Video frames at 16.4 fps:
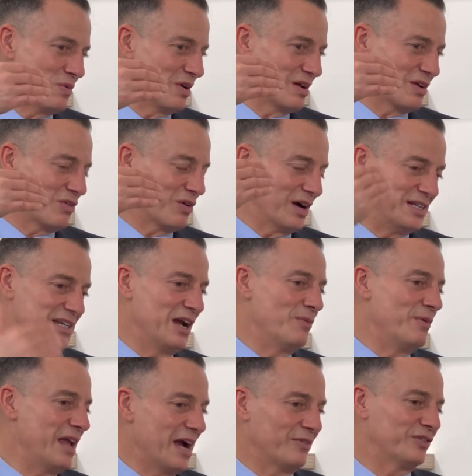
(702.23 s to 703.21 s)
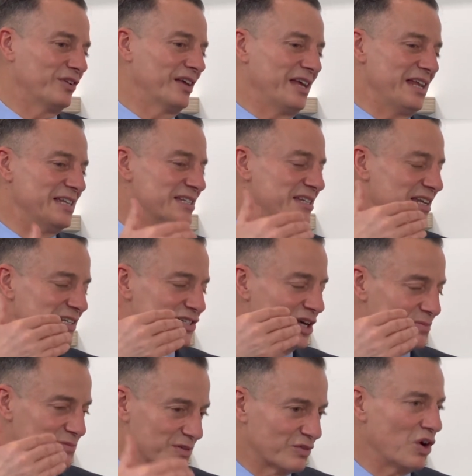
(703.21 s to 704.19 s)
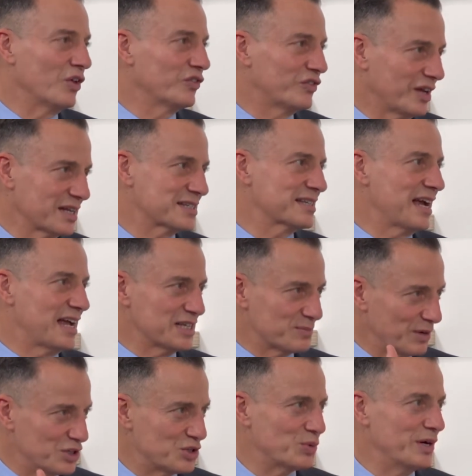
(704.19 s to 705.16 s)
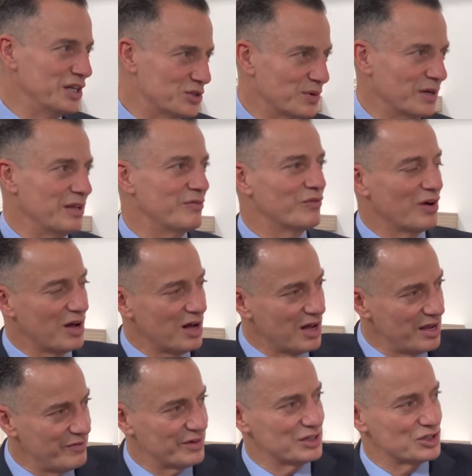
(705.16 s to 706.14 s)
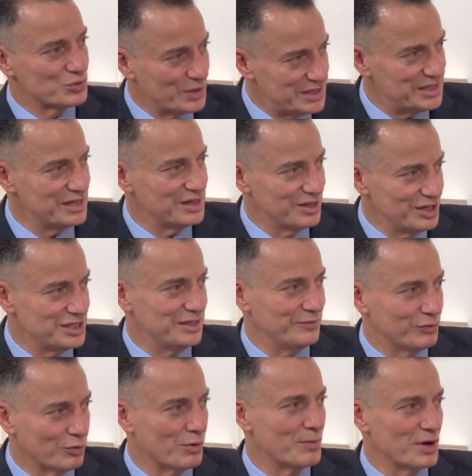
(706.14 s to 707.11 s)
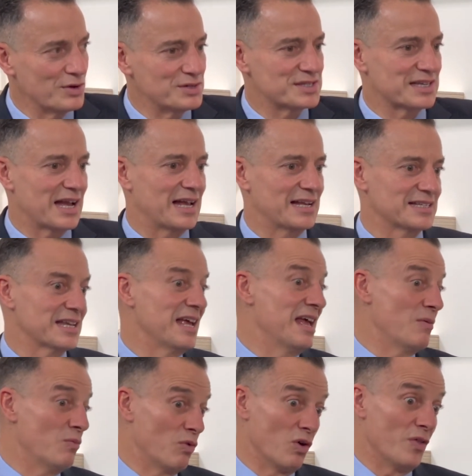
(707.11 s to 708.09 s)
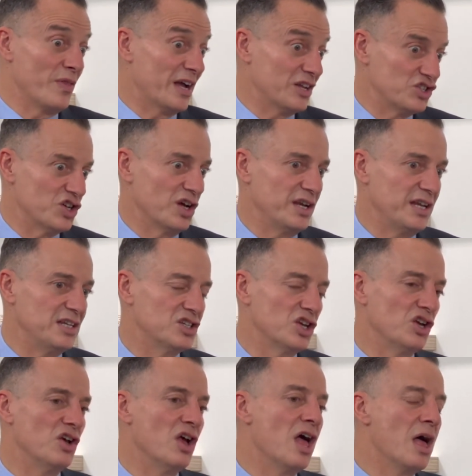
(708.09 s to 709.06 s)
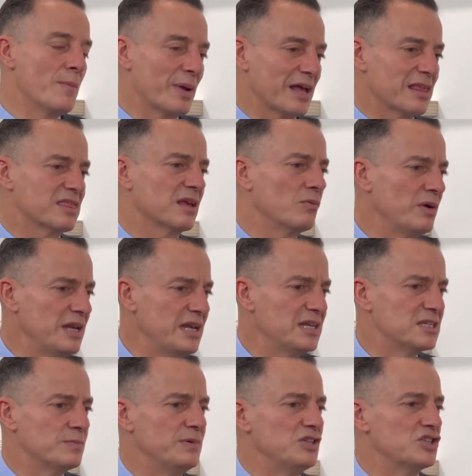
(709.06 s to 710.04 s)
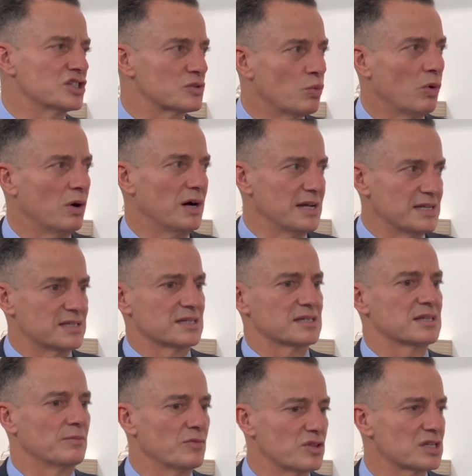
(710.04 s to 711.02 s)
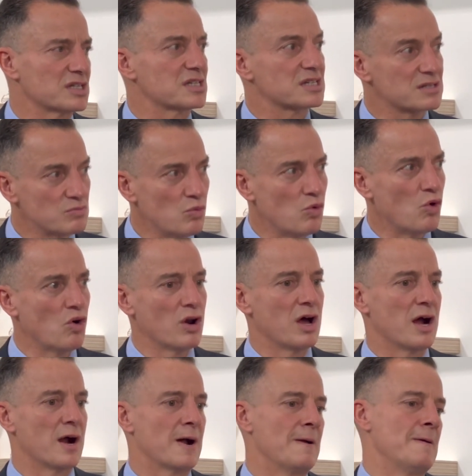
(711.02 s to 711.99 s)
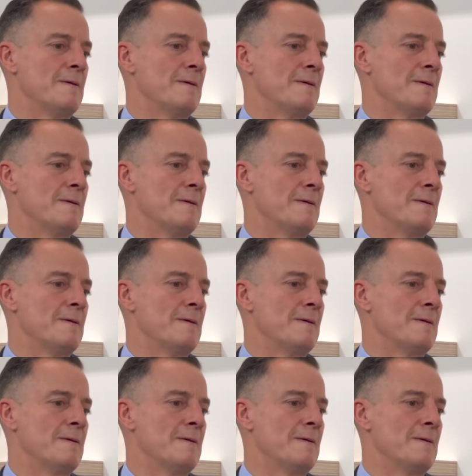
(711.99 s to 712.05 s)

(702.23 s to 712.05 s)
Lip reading: criteria we have to, in terms of contact stands by 2025 and 2030 for remote stands, we're on that journey too. But I think we need to be just wise to some of the smaller